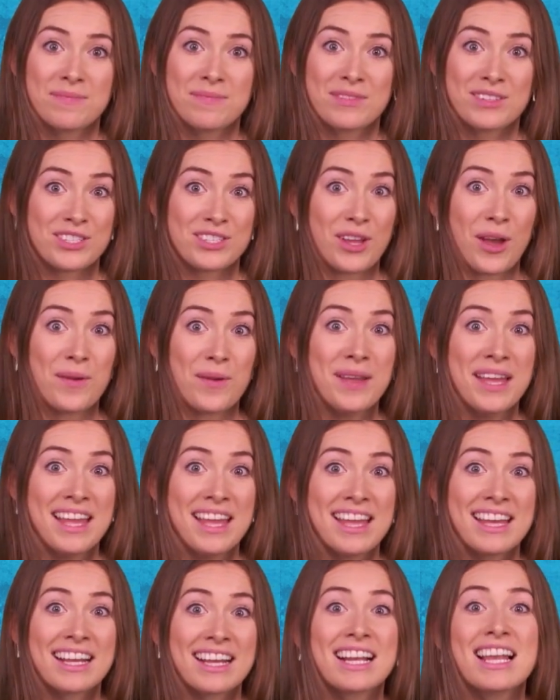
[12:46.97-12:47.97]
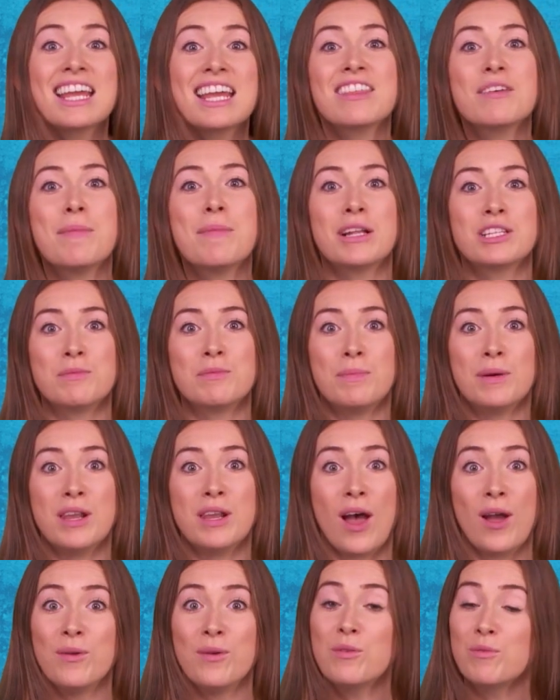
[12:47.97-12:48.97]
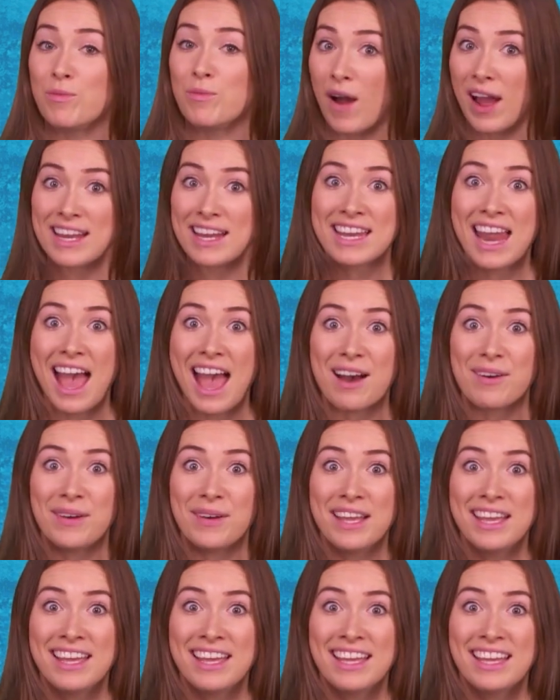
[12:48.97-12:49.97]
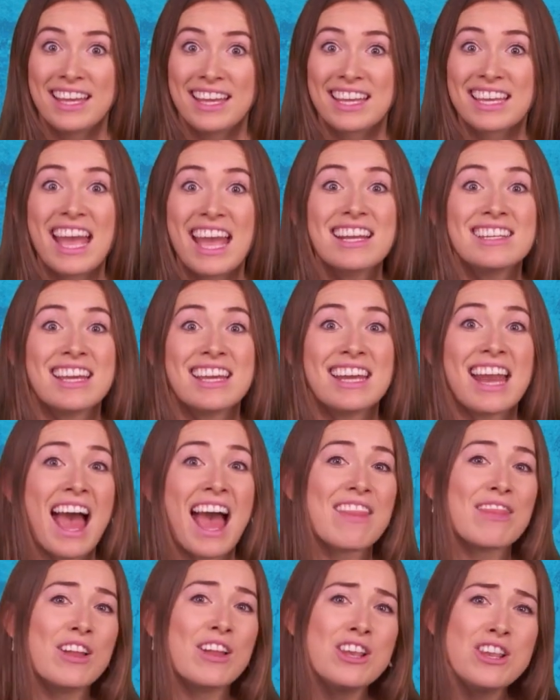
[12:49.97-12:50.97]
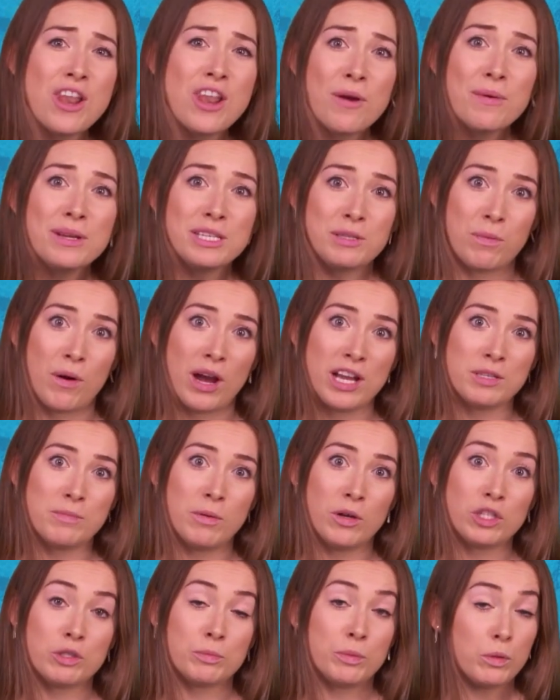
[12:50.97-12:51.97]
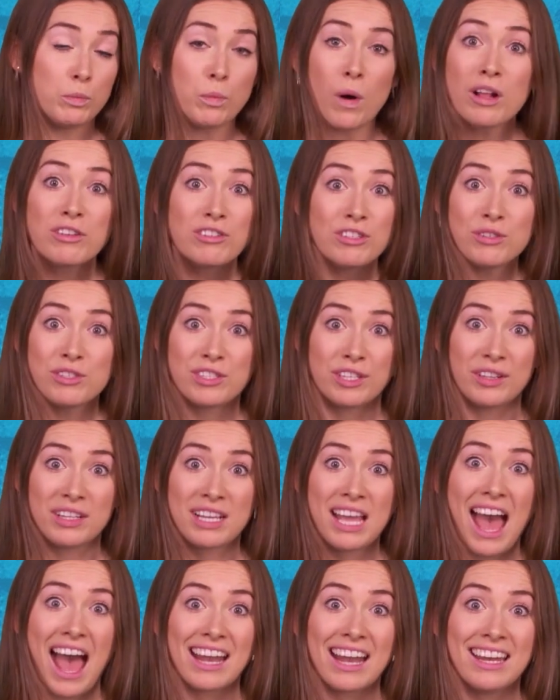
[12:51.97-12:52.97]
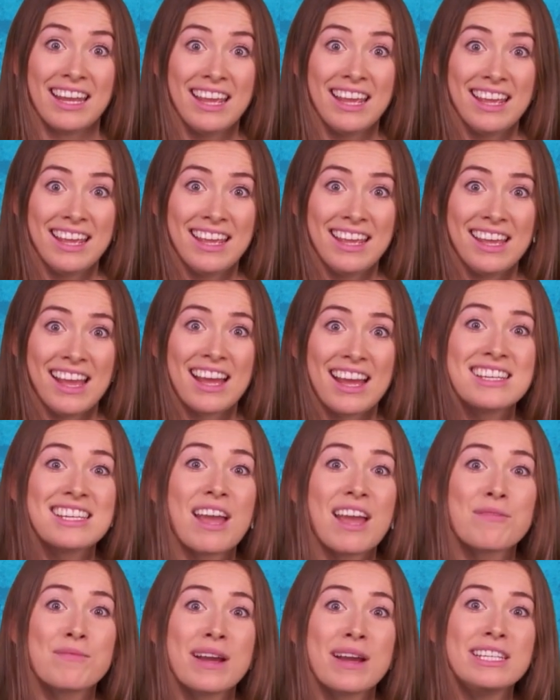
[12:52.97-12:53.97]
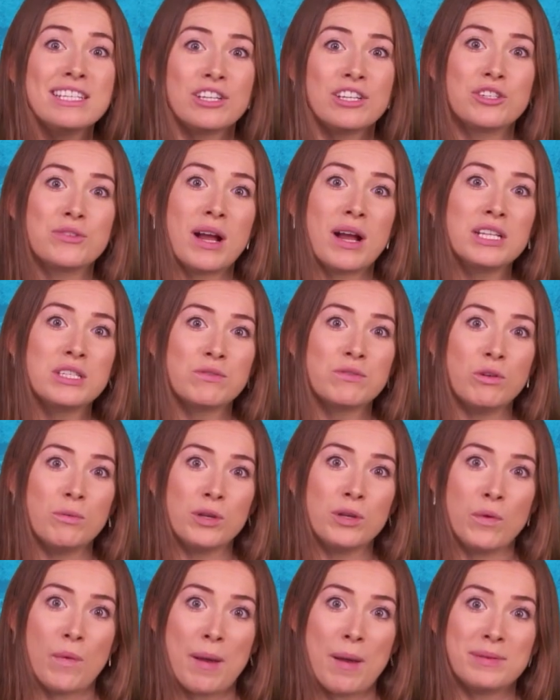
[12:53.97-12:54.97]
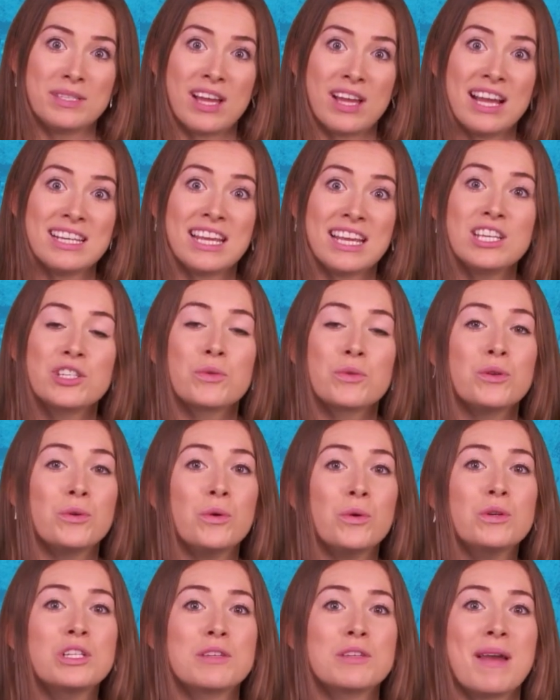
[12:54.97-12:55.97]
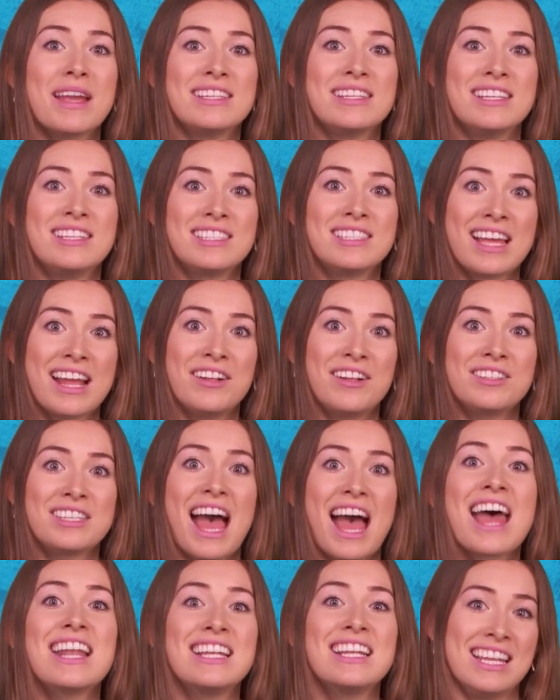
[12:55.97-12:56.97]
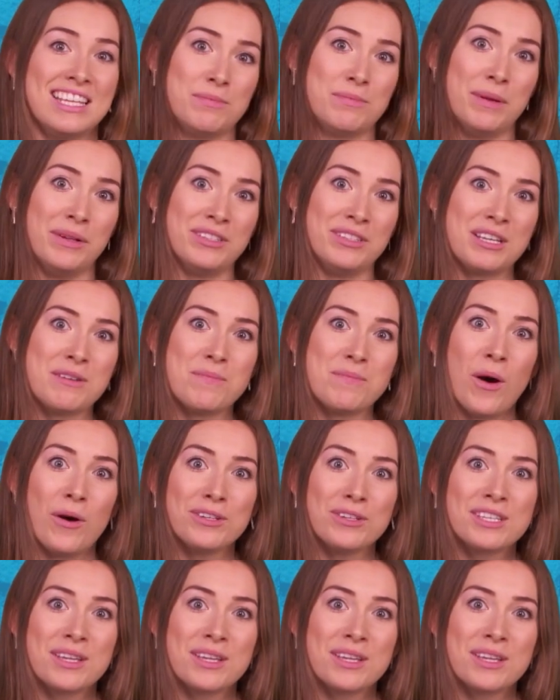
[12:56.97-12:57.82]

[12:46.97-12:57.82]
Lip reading: So, click the button below right now. Get in at the lowest price possible whilst you still can, and get ready to transform your website into an automated sales and list building bot.